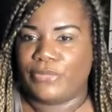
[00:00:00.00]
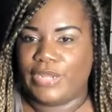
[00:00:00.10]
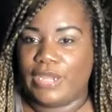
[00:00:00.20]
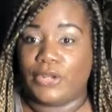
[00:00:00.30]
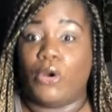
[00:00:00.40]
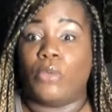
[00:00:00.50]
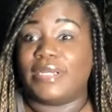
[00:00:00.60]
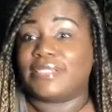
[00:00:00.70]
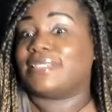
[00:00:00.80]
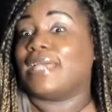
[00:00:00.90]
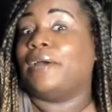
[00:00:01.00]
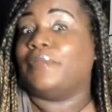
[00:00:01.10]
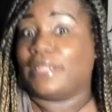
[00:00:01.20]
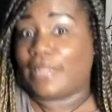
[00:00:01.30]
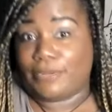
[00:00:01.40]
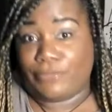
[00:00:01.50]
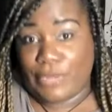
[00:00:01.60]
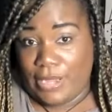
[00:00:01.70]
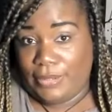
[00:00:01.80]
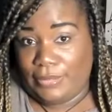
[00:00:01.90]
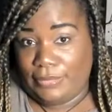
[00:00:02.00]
Rihanna, or what sounded like Rihanna.